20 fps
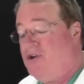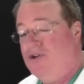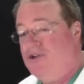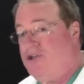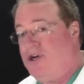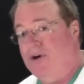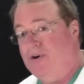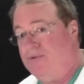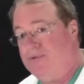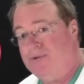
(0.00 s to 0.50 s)

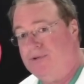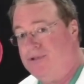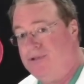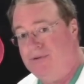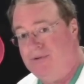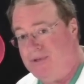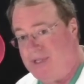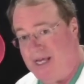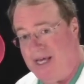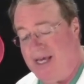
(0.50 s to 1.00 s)
Don't
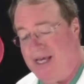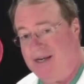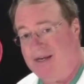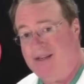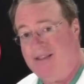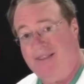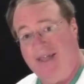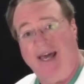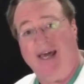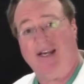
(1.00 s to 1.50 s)
do
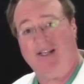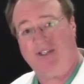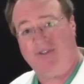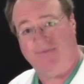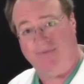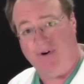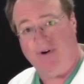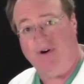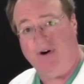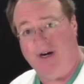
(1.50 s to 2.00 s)
that. That is
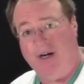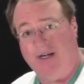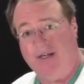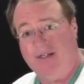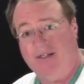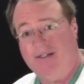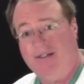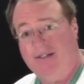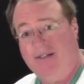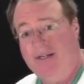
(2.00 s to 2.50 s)
fraud.